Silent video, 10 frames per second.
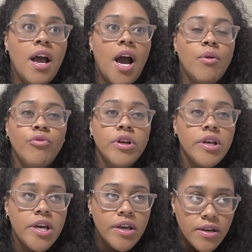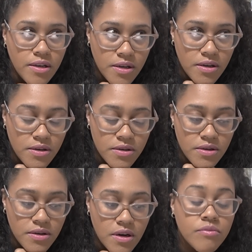I'm really
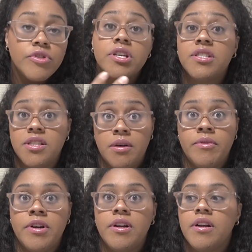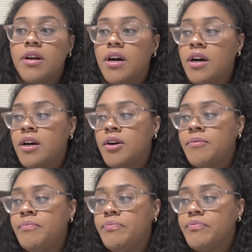I'm really stubborn.
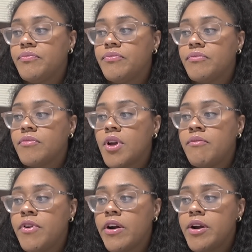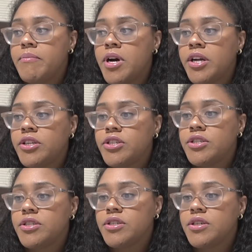I'm very
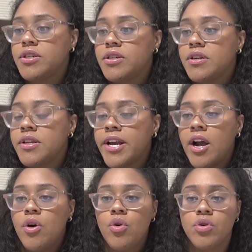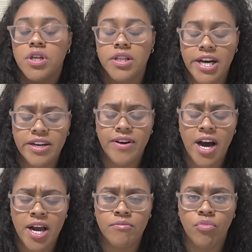much like, I hold a lot of
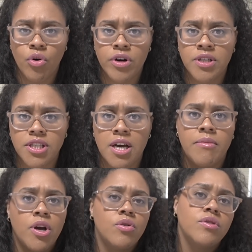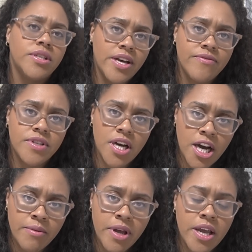high importance on my own
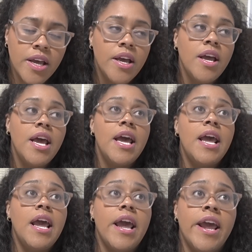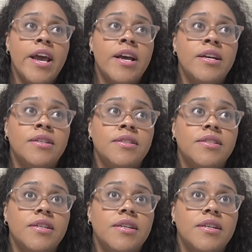self-autonomy. And